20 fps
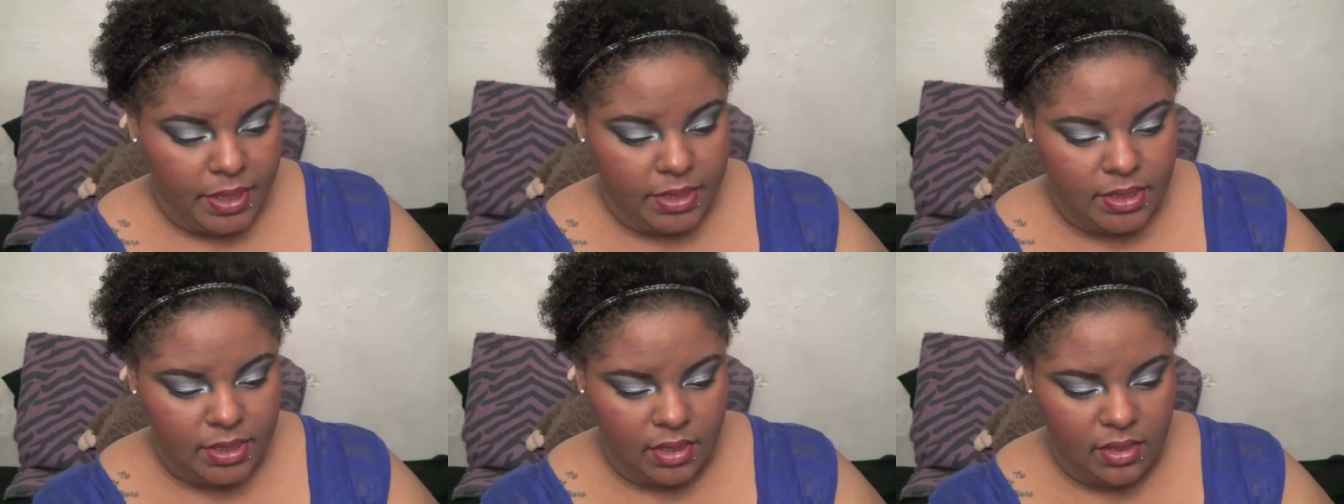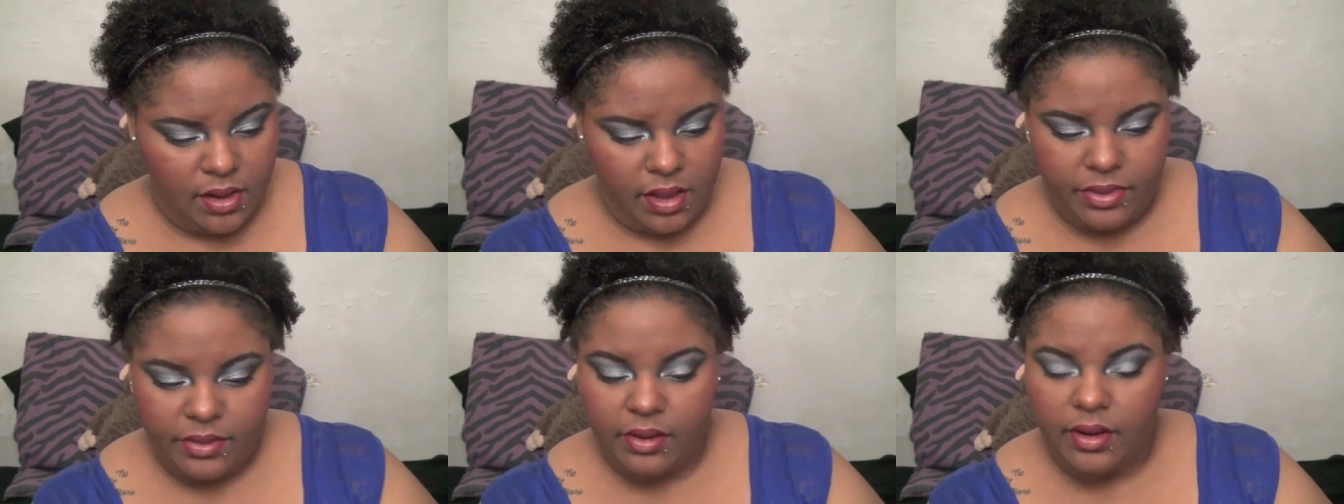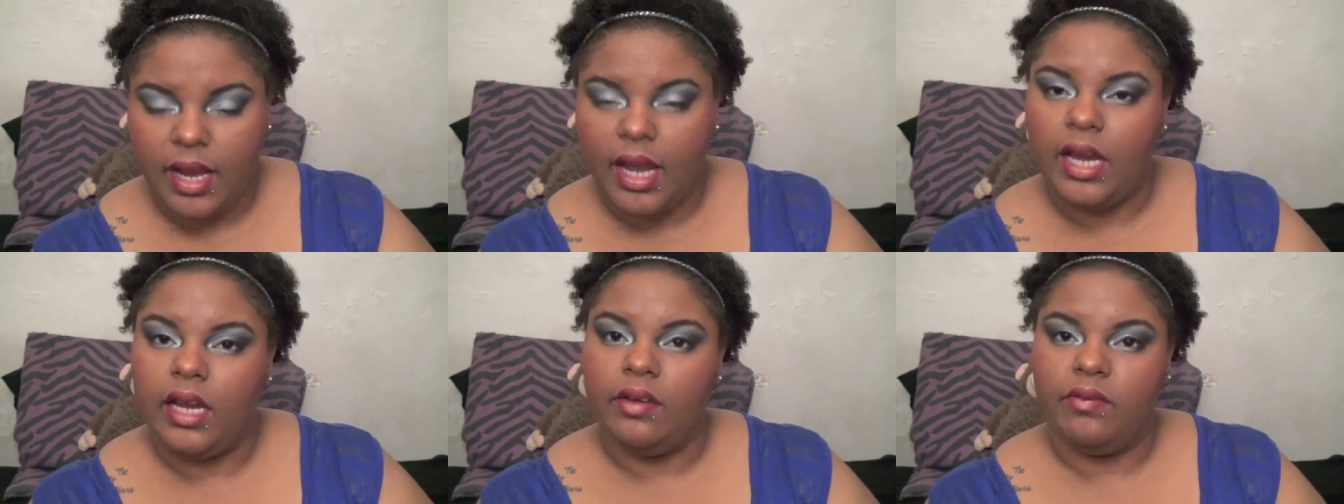it's
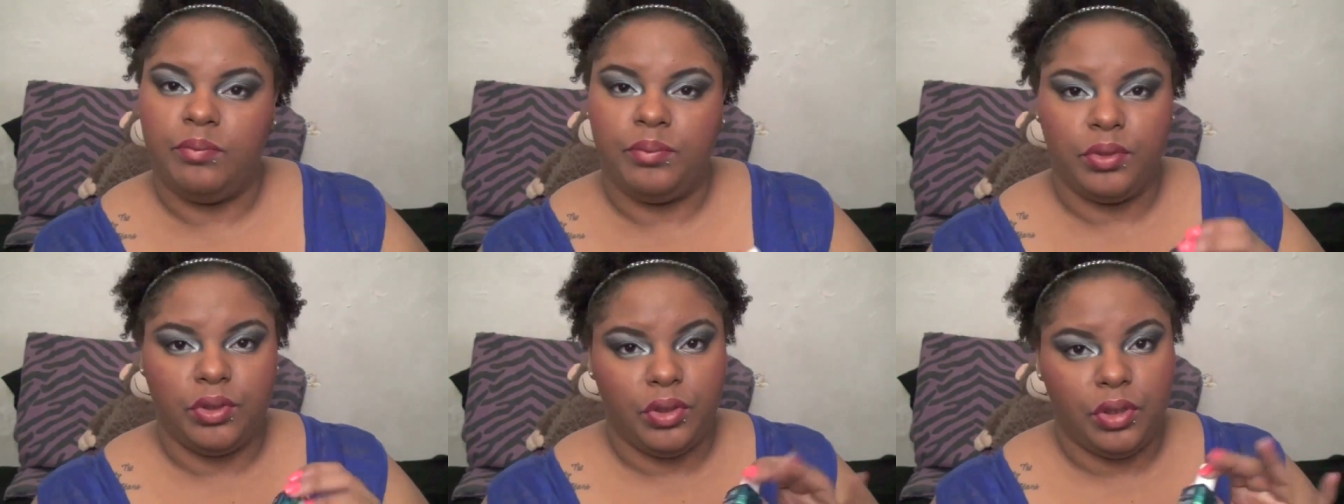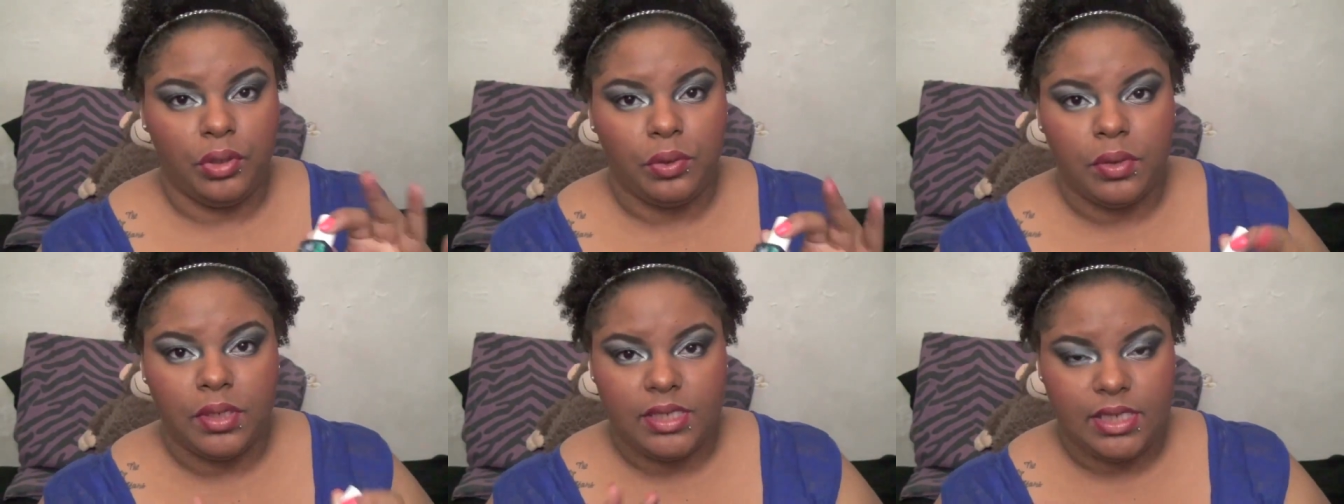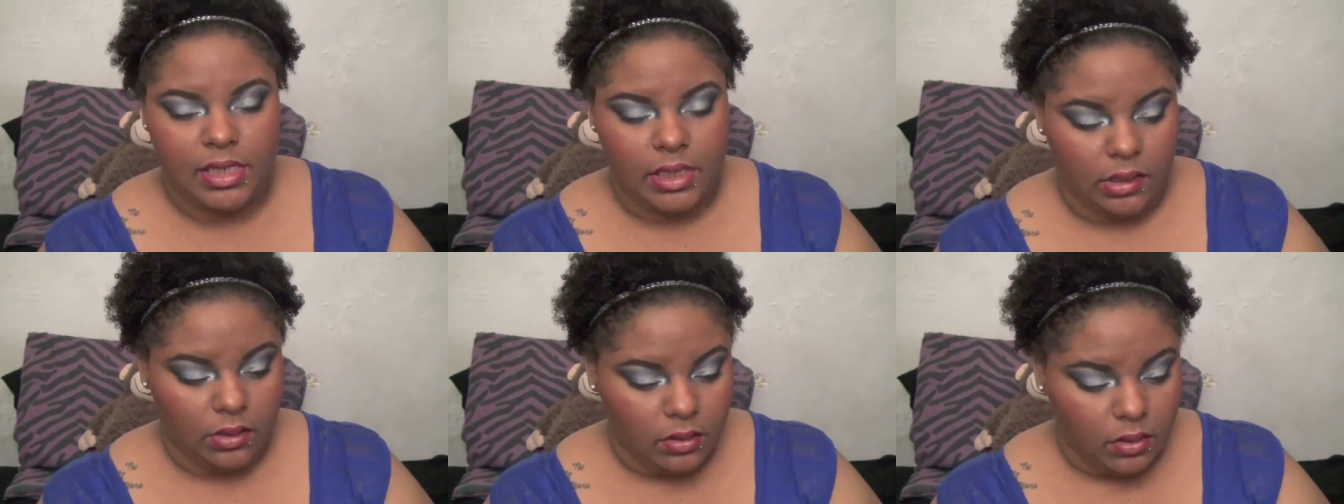another kind of blue
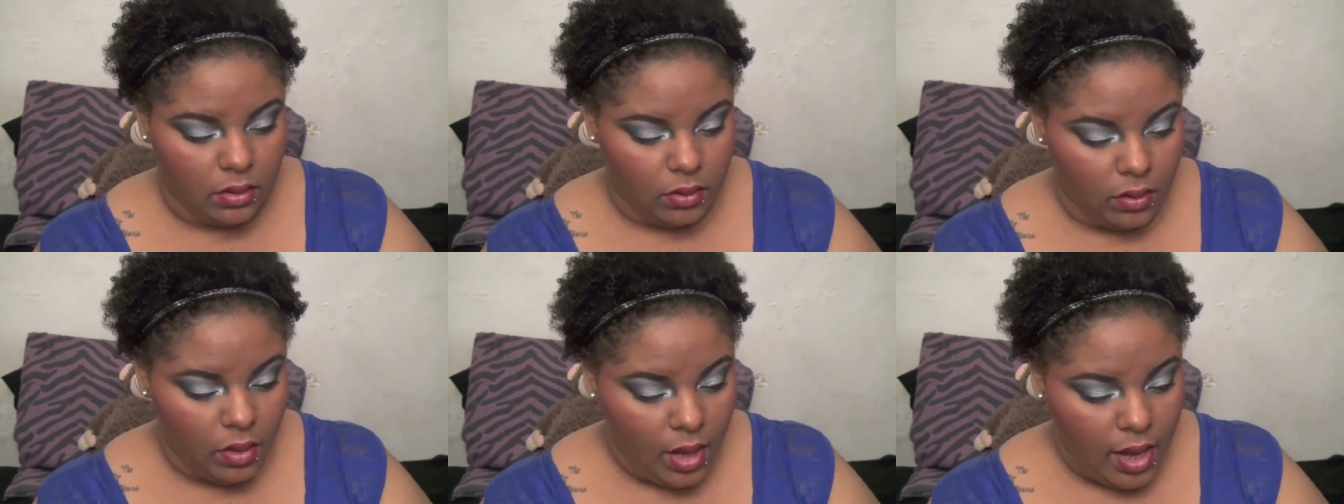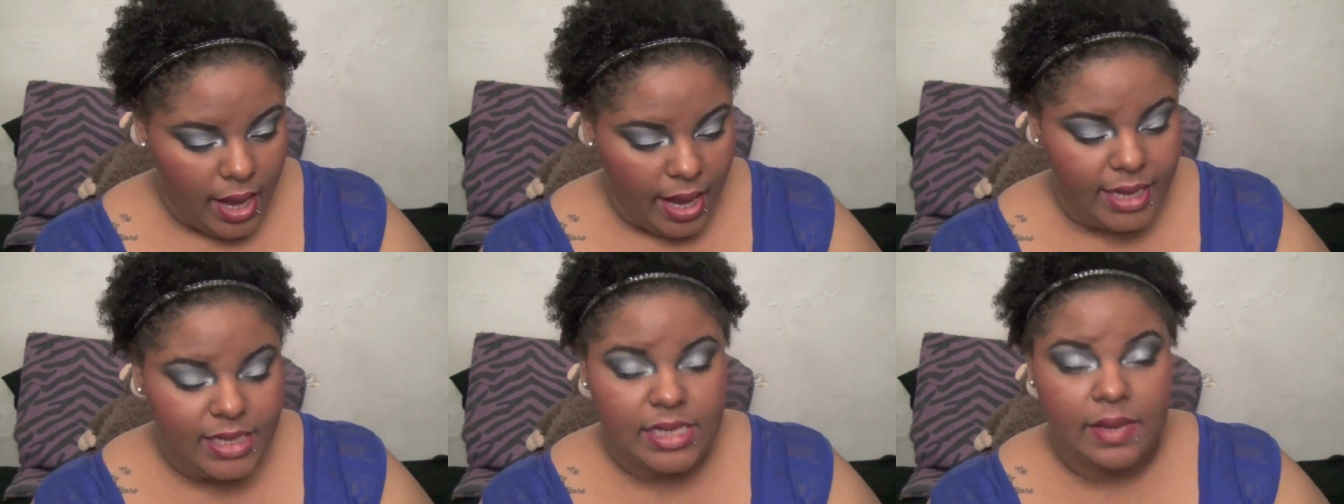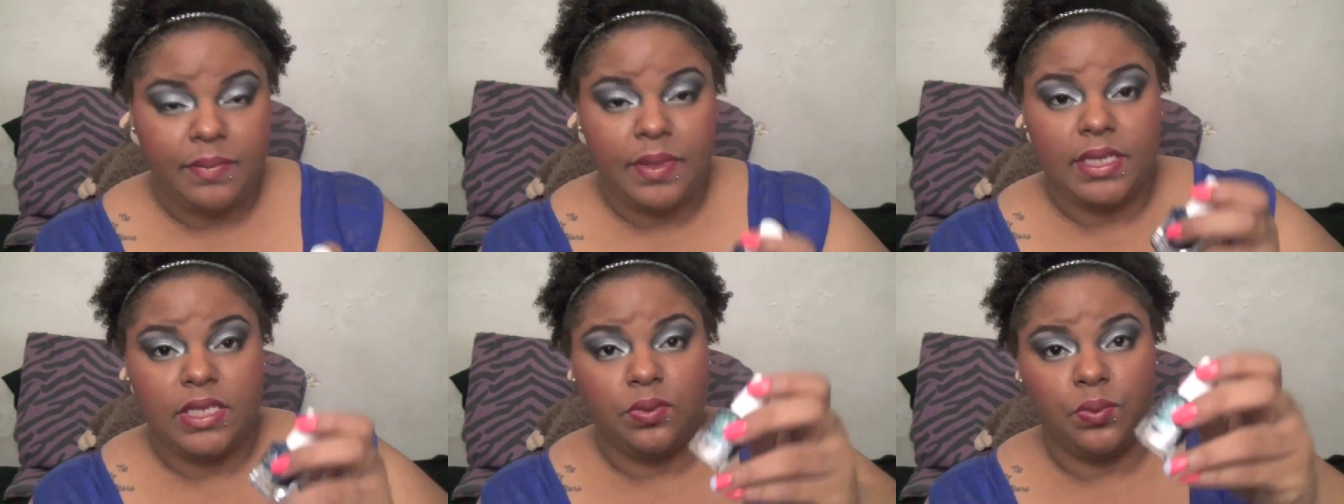and teal,
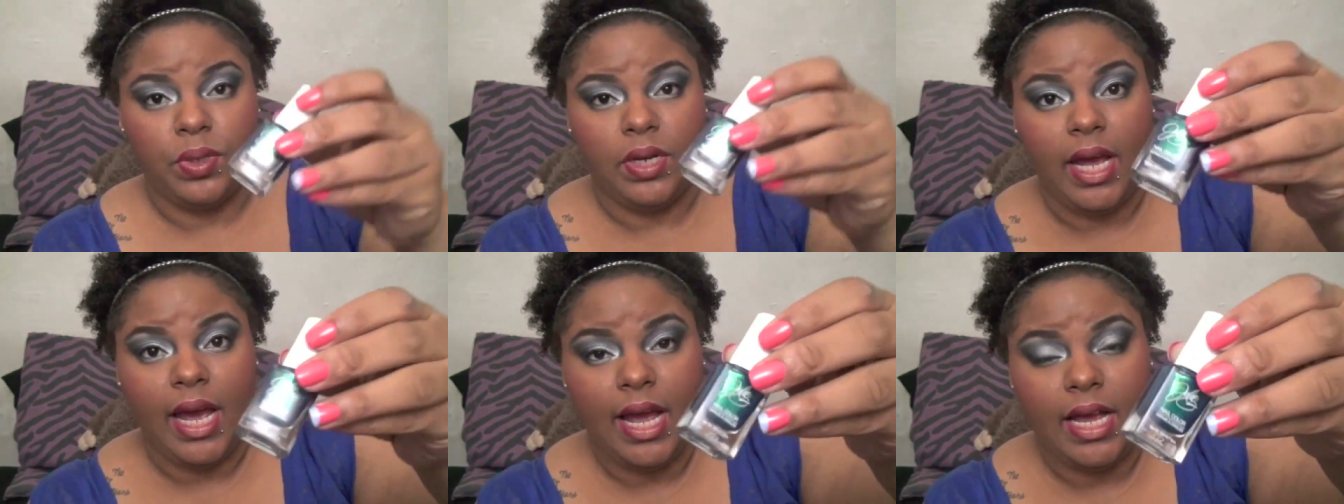except this one